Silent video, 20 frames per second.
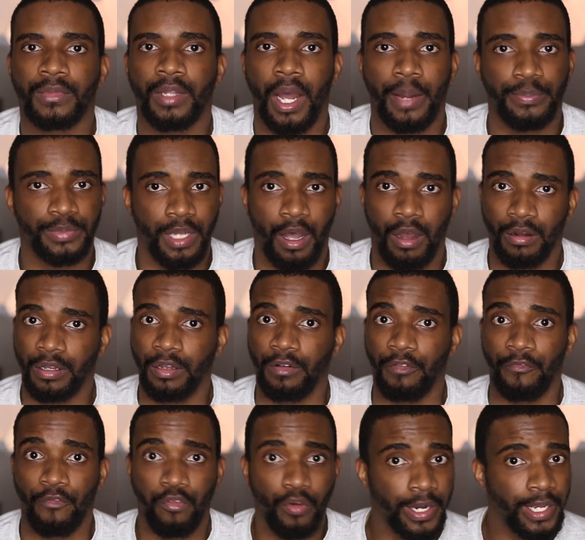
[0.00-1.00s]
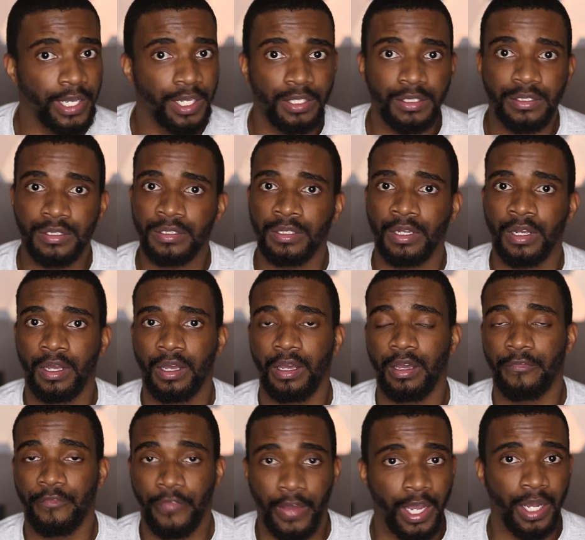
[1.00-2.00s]
I'm talking friends,
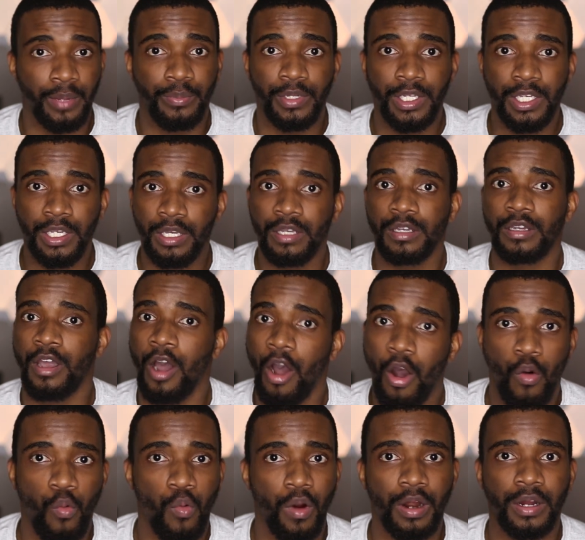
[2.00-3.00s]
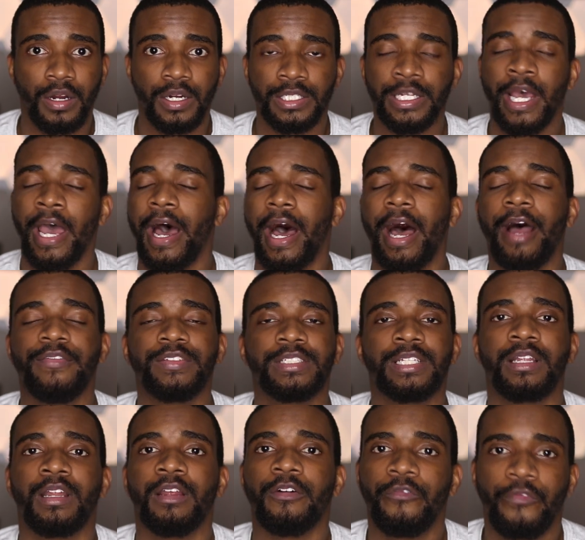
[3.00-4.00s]
family, coworkers. I've
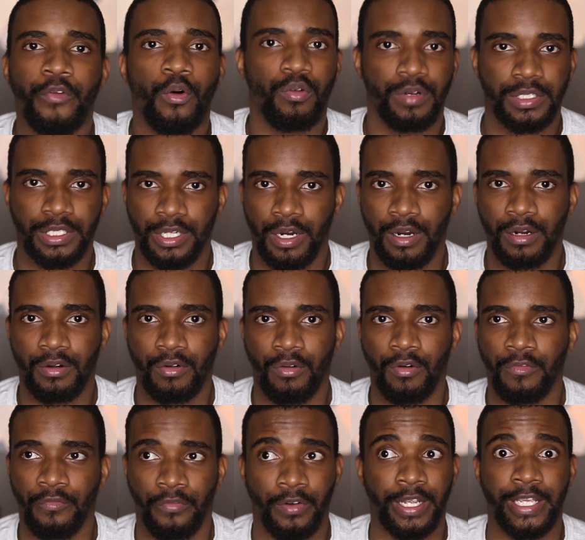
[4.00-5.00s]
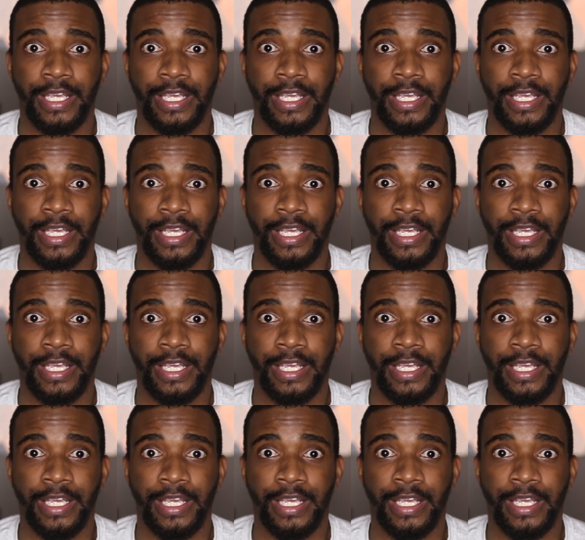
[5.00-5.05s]
seen it full circle for